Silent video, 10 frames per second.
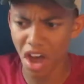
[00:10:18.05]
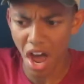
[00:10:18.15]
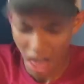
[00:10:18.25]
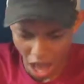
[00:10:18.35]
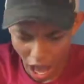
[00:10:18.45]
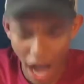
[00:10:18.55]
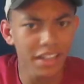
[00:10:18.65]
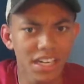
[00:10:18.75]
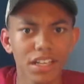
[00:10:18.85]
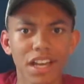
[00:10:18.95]
No, I
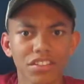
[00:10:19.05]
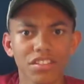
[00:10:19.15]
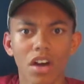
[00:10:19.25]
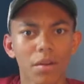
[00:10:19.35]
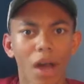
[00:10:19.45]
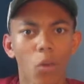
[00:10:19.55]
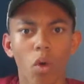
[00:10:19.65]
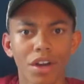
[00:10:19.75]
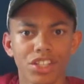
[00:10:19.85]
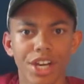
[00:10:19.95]
didn't get stung by
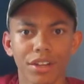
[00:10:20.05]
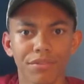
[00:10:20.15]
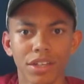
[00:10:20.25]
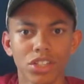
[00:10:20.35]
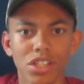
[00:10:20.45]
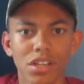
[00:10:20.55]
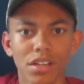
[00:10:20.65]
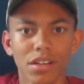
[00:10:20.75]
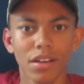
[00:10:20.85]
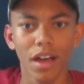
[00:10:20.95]
one jellyfish.
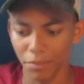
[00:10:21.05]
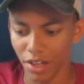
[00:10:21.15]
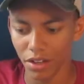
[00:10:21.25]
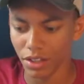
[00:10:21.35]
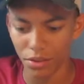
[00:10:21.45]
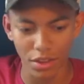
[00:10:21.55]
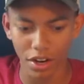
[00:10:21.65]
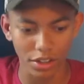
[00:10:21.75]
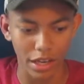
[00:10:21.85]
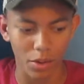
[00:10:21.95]
I'm telling you,
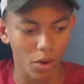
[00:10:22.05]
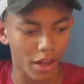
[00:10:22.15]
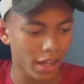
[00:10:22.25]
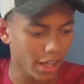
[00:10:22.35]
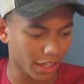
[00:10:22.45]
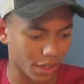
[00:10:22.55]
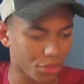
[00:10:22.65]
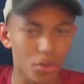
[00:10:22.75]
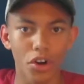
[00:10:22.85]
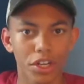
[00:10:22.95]
there are like
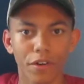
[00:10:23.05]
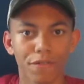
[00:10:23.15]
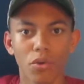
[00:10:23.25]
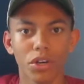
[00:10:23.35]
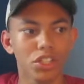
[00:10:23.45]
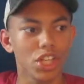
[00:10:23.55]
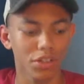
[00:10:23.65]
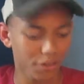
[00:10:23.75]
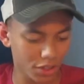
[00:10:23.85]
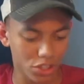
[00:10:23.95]
30 or 40
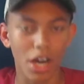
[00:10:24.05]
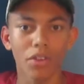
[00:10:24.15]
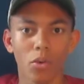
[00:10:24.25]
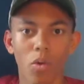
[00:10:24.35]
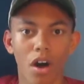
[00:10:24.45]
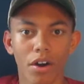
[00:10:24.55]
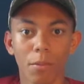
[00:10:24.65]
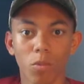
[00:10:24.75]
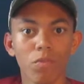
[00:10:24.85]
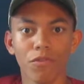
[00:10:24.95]
jellyfish out in the
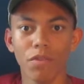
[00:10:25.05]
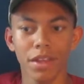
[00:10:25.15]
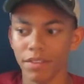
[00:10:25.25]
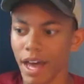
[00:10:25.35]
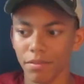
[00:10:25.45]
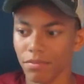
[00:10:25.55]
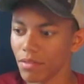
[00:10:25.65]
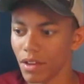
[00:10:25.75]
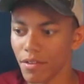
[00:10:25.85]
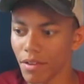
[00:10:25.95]
water in that
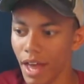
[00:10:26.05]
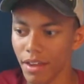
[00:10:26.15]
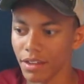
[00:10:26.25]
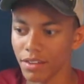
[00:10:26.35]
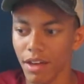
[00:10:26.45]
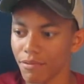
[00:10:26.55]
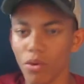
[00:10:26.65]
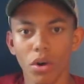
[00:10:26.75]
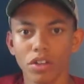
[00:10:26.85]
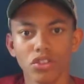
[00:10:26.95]

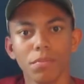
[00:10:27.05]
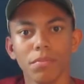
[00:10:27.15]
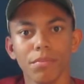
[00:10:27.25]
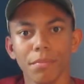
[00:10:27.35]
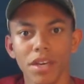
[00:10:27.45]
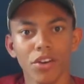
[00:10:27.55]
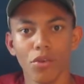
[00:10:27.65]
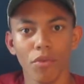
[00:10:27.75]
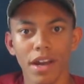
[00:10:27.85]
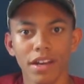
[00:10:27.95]
400-meter
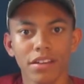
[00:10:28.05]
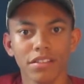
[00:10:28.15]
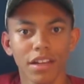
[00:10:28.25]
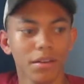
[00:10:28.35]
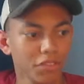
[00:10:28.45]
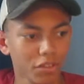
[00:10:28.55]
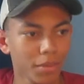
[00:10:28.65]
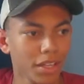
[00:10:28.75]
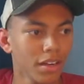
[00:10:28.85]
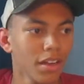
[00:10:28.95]
radius that I'm
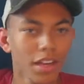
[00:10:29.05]
swimming in.